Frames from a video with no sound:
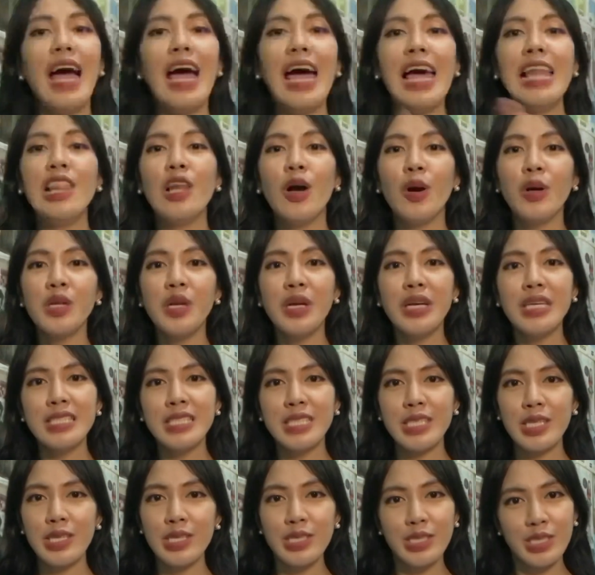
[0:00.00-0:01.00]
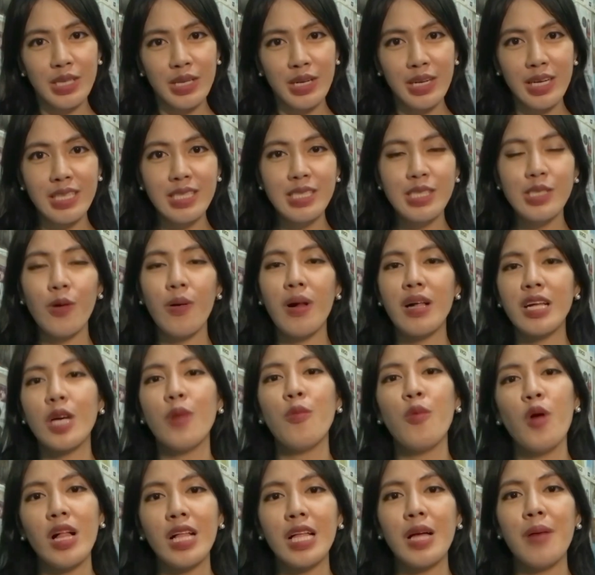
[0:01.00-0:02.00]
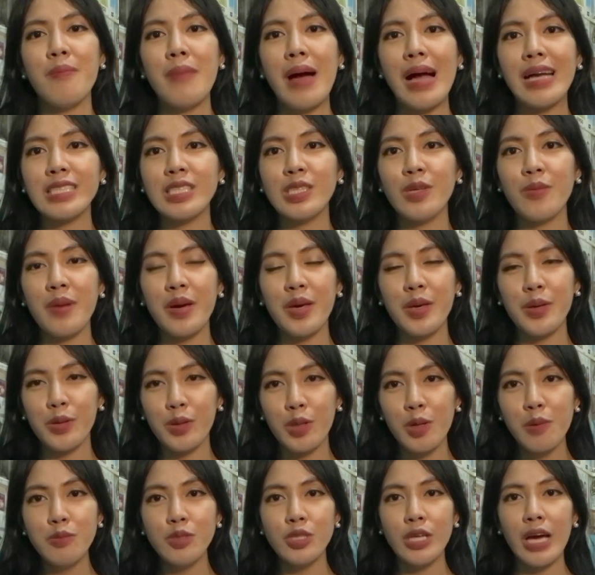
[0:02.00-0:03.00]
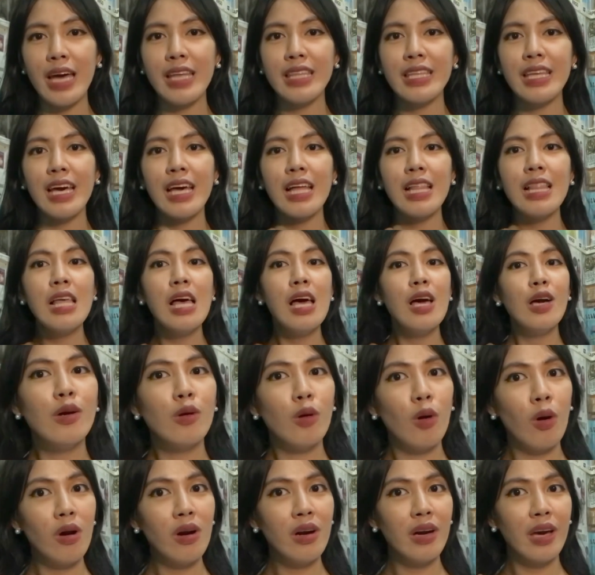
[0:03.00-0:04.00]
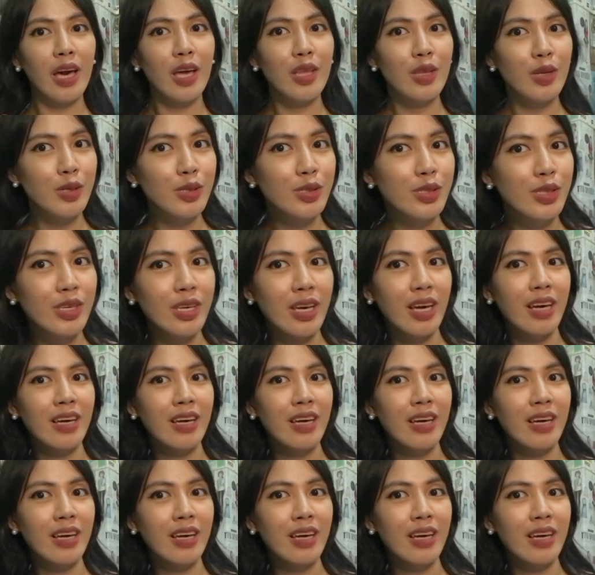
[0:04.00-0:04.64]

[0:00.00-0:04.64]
Hello, trend sisters! So welcome back to my YouTube channel. Oh, energy!